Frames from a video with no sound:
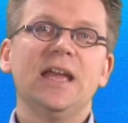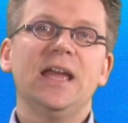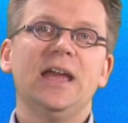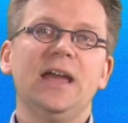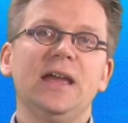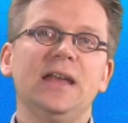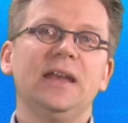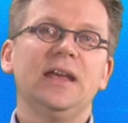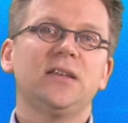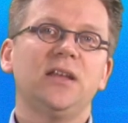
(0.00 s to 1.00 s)
and
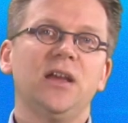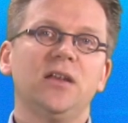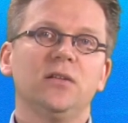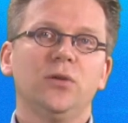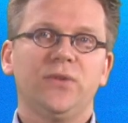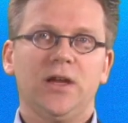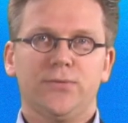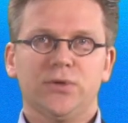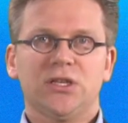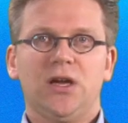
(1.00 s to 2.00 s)
at the end of the
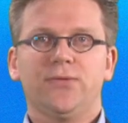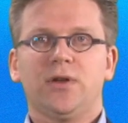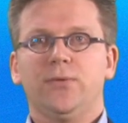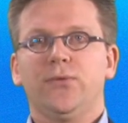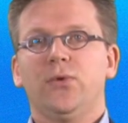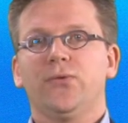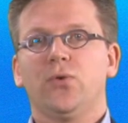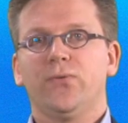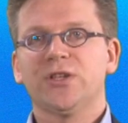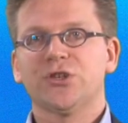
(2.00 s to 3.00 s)
average lifetime of a
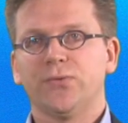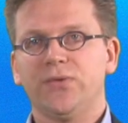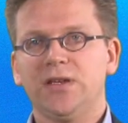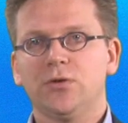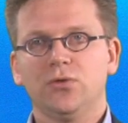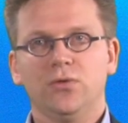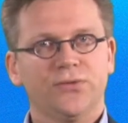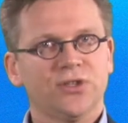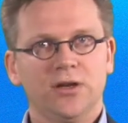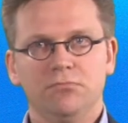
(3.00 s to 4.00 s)
conventional vehicle of,
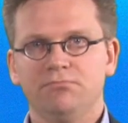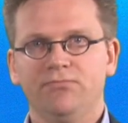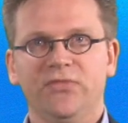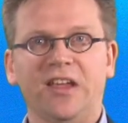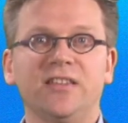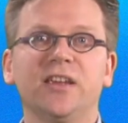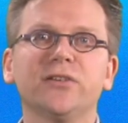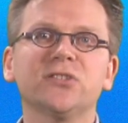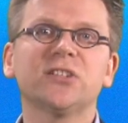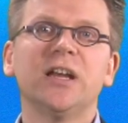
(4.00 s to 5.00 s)
say, 10
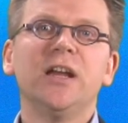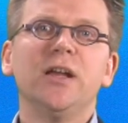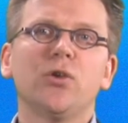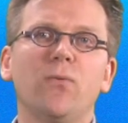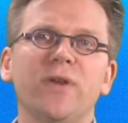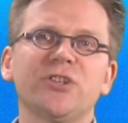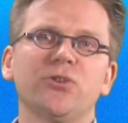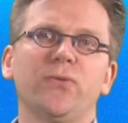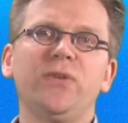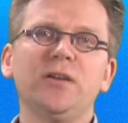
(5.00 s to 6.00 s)
years,
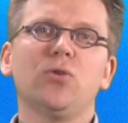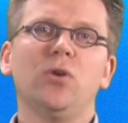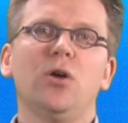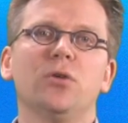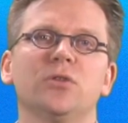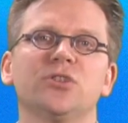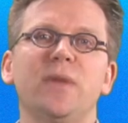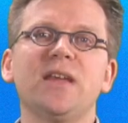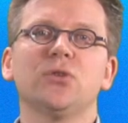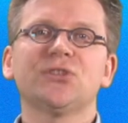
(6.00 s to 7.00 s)
conventional vehicle owners
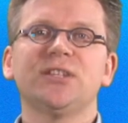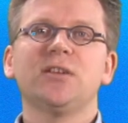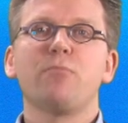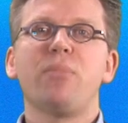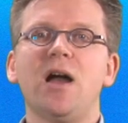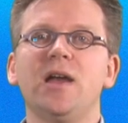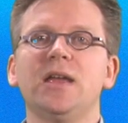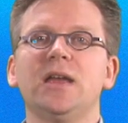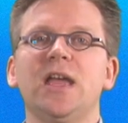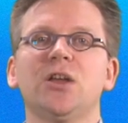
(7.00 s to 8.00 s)
may consider
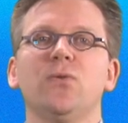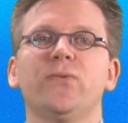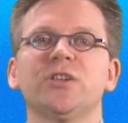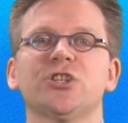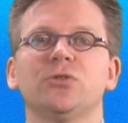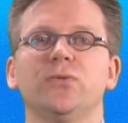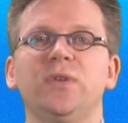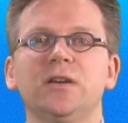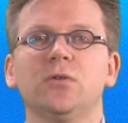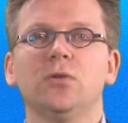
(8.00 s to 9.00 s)
buying a conventional
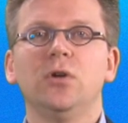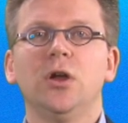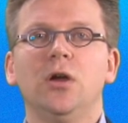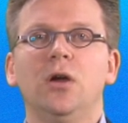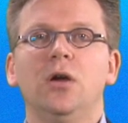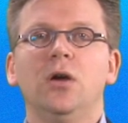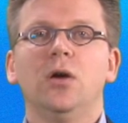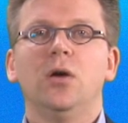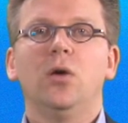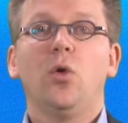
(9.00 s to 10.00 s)
vehicle
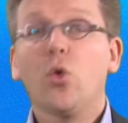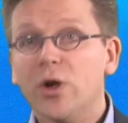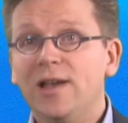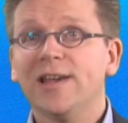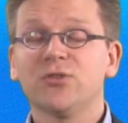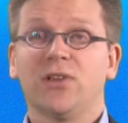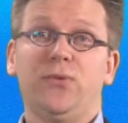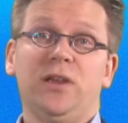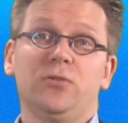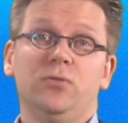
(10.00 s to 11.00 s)
or an electric
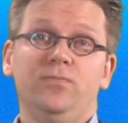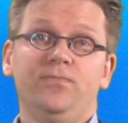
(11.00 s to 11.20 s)
vehicle.